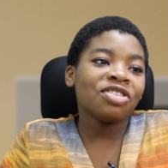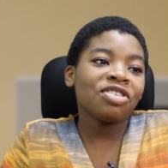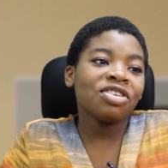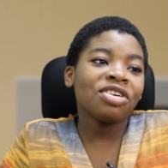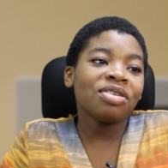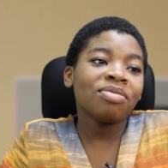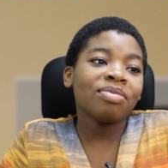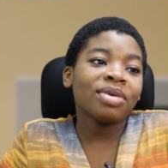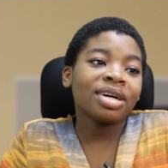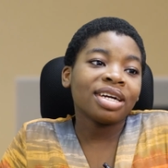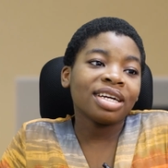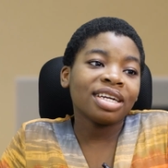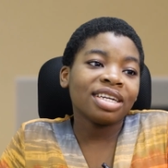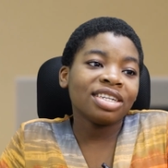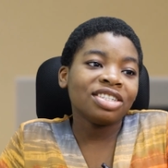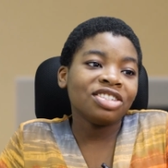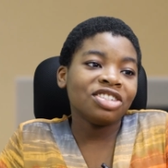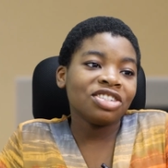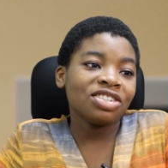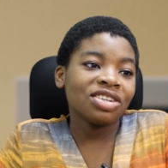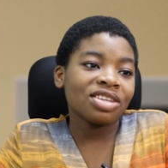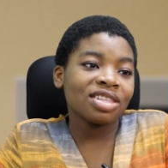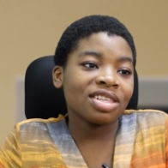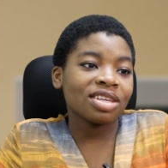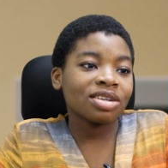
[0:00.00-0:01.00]
During my
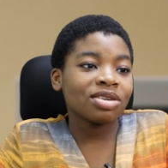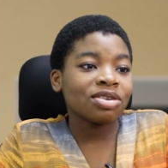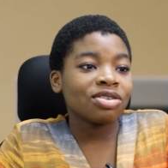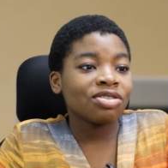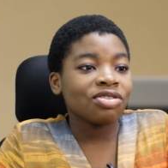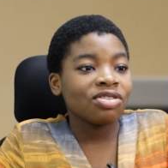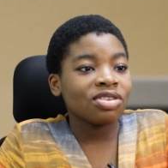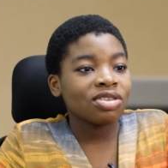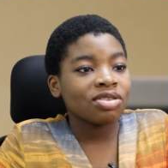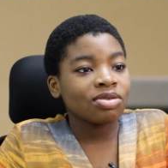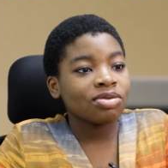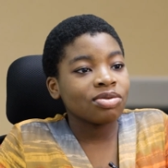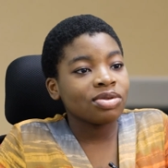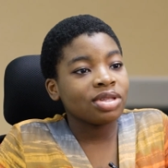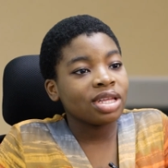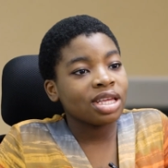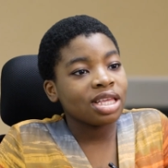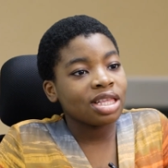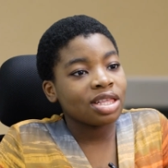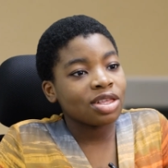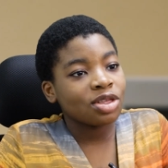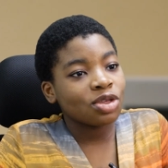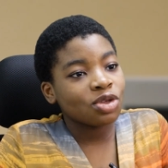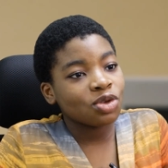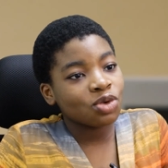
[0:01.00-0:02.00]
junior secondary school
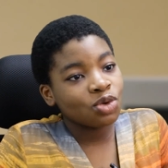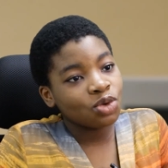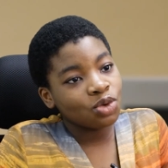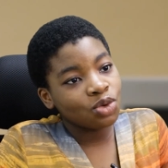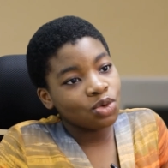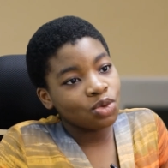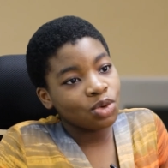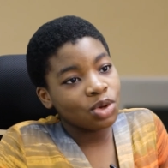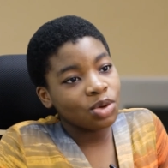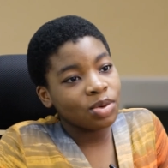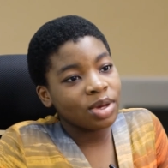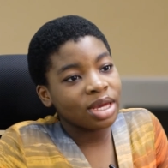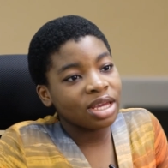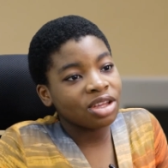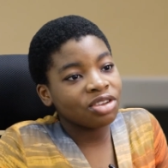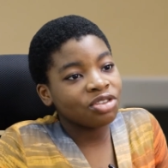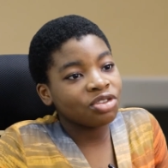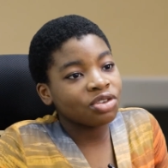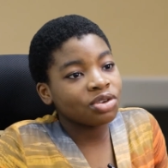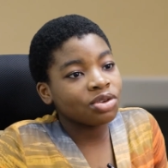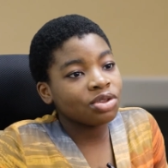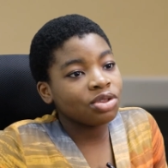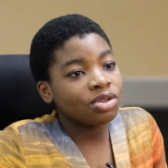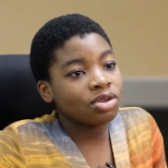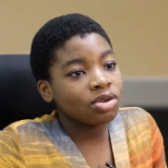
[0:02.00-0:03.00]
days in school, we were
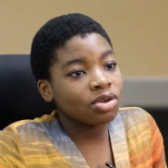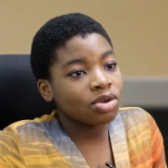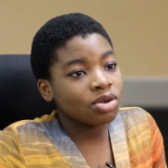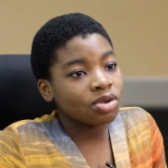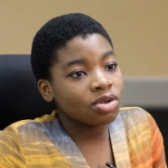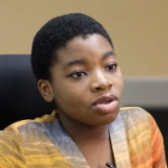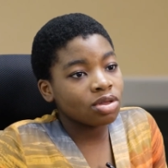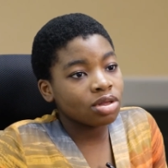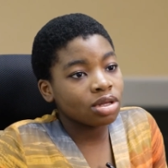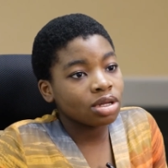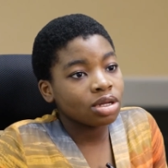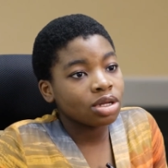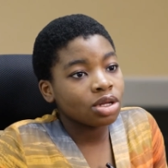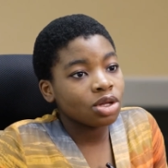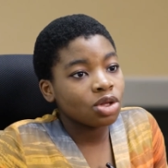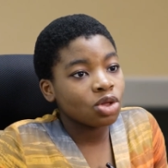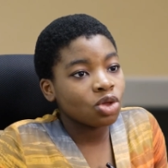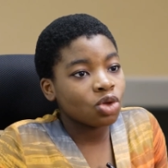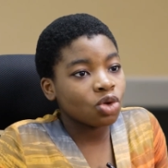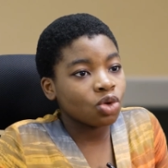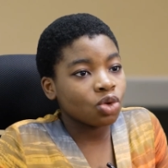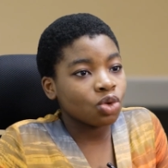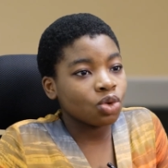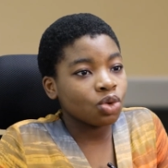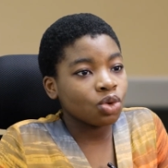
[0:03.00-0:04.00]
introduced
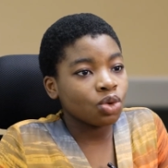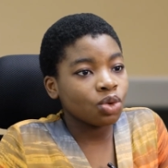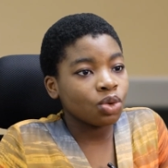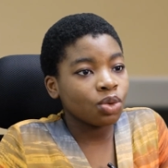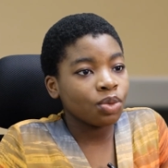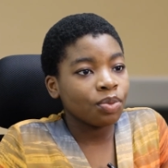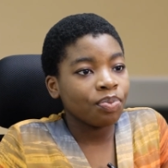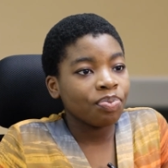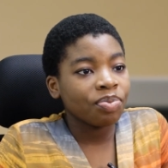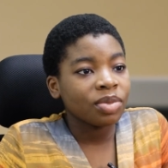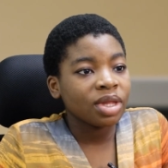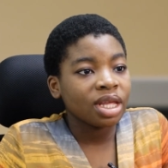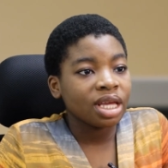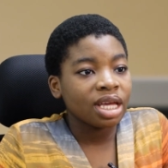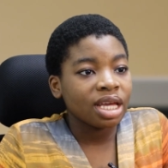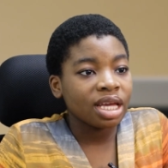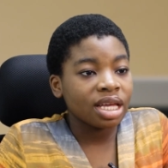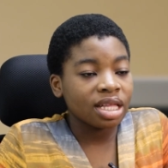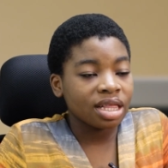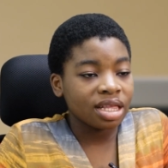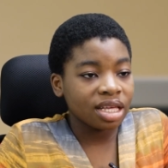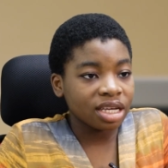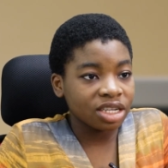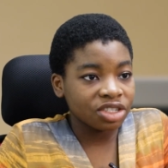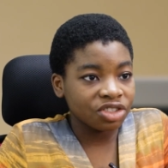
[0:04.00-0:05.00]
to
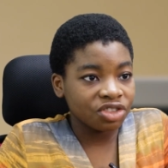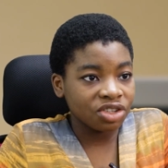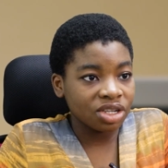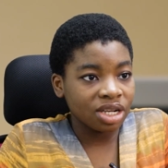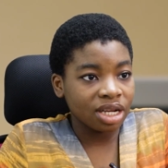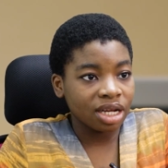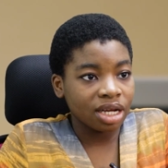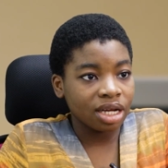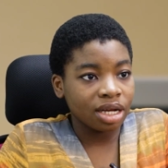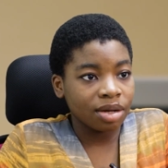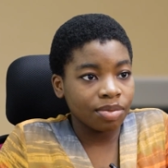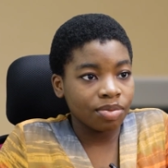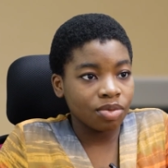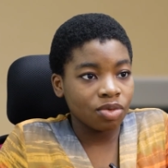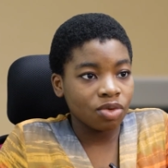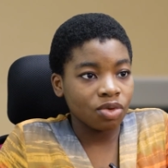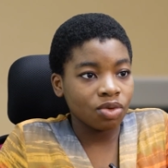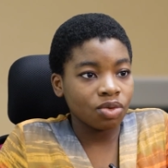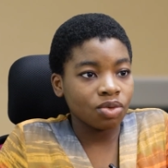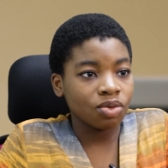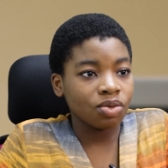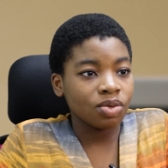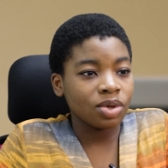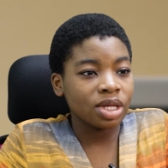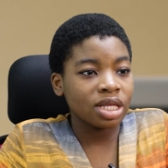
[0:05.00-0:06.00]
a TestDriller app
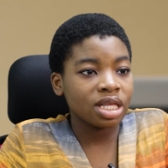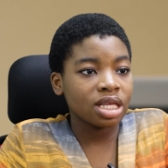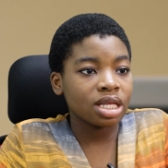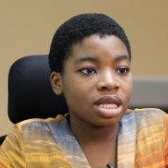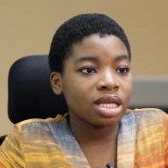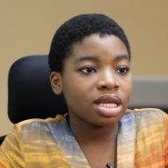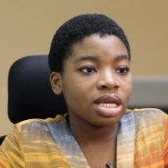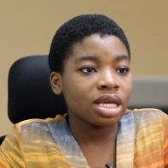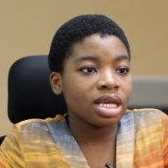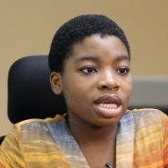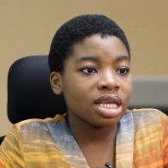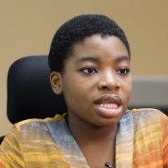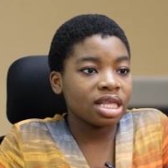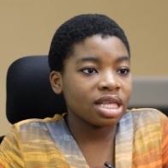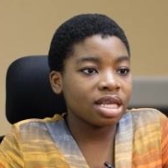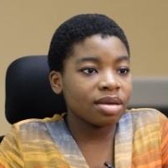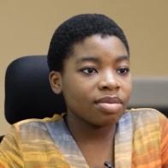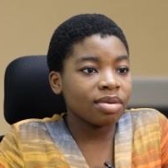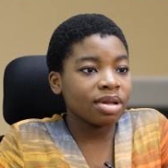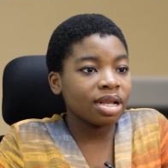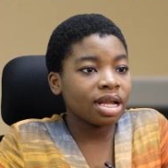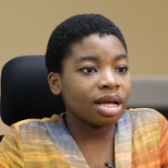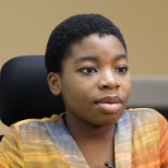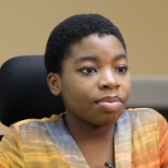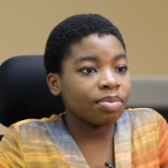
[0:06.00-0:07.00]
too. It's a
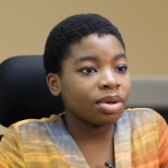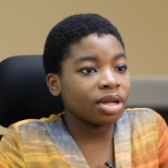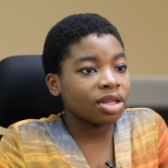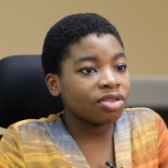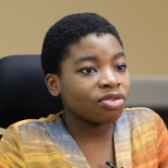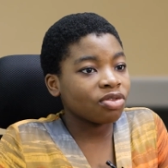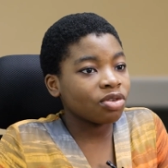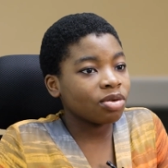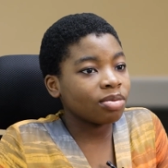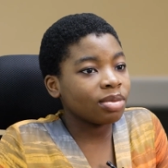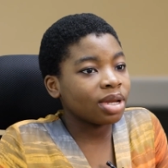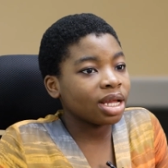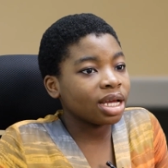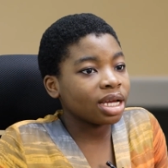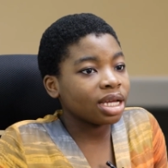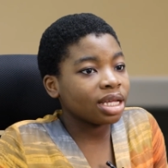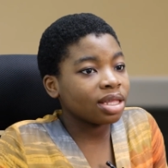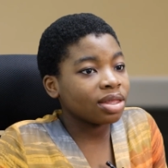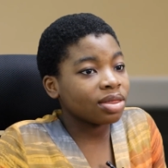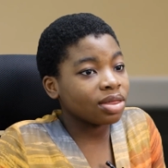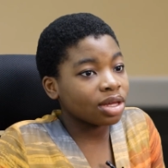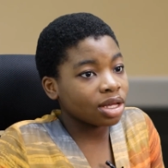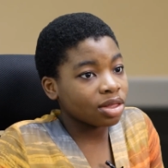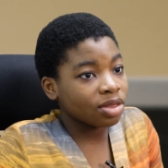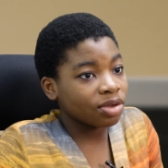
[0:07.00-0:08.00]
similar platform
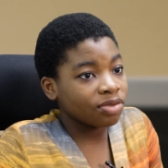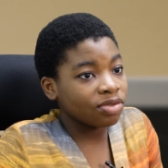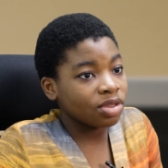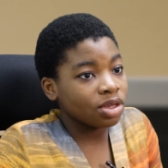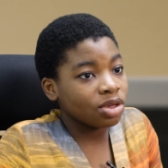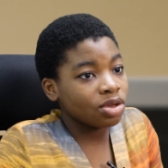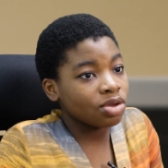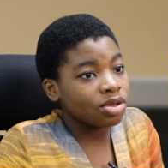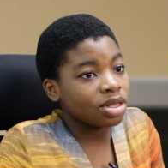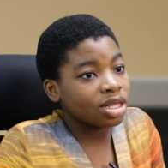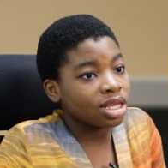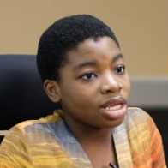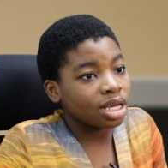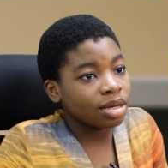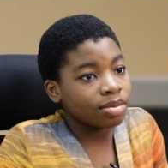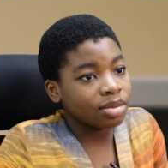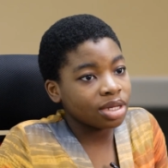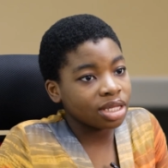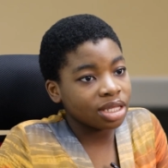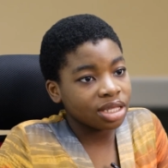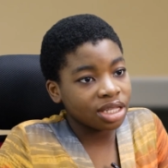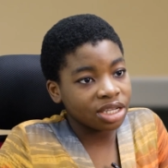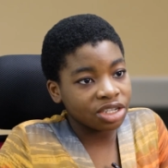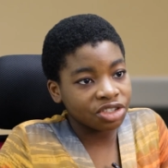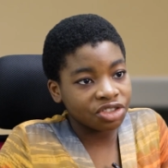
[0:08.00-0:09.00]
like that of the
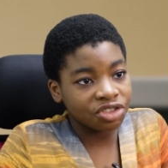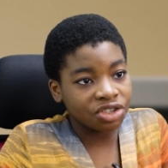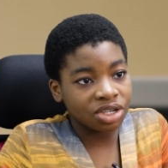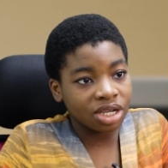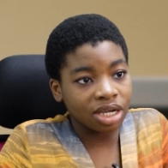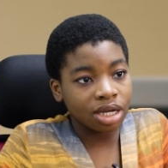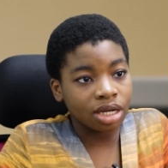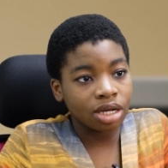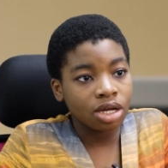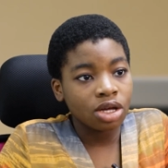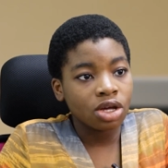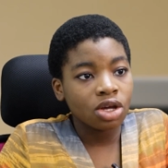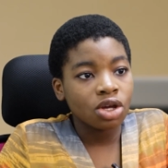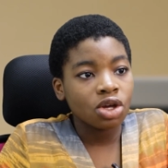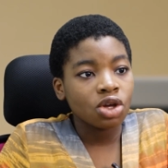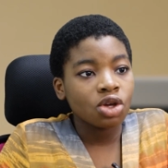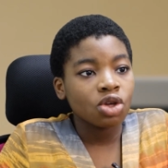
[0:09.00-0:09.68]
UTME TestDriller.